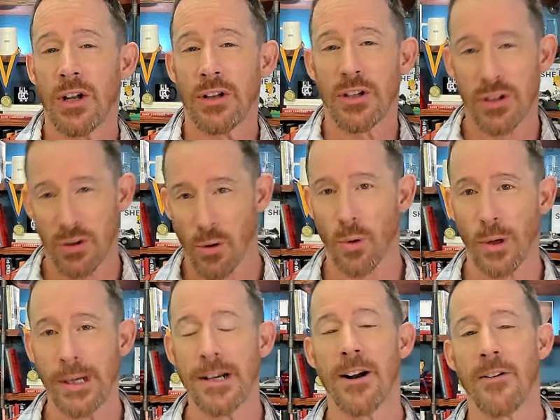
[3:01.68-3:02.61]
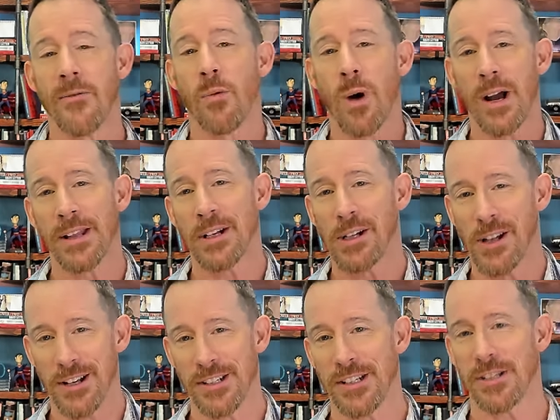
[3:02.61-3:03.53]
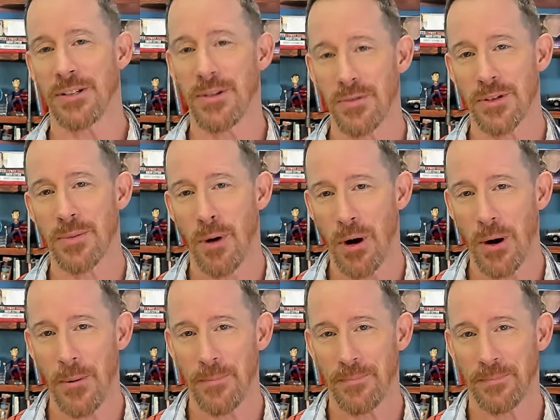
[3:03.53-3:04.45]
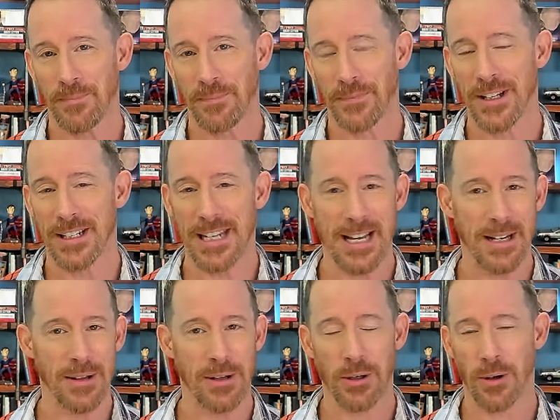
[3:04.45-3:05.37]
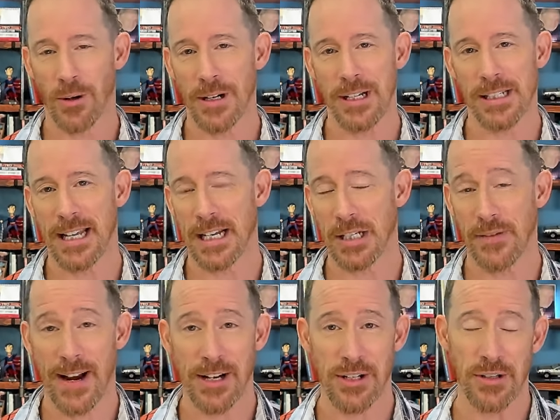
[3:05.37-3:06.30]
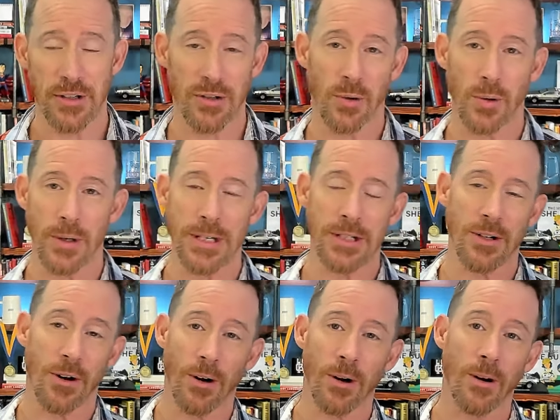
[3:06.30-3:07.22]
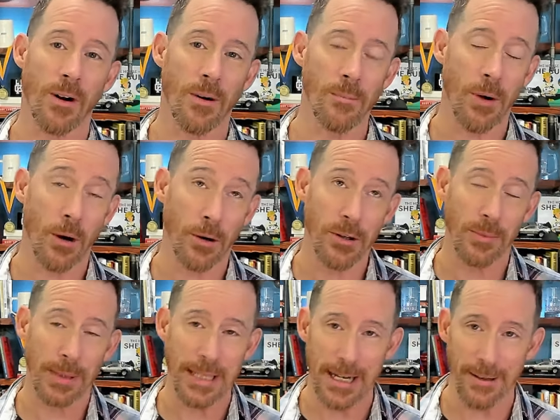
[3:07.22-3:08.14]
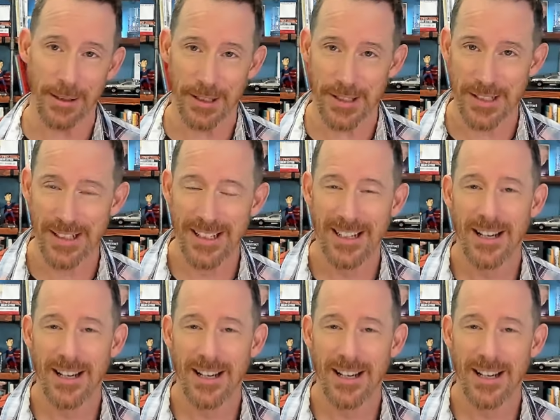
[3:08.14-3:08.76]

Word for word: the story of why the closet is too small. Again, the current dissatisfaction stories are arguably endless.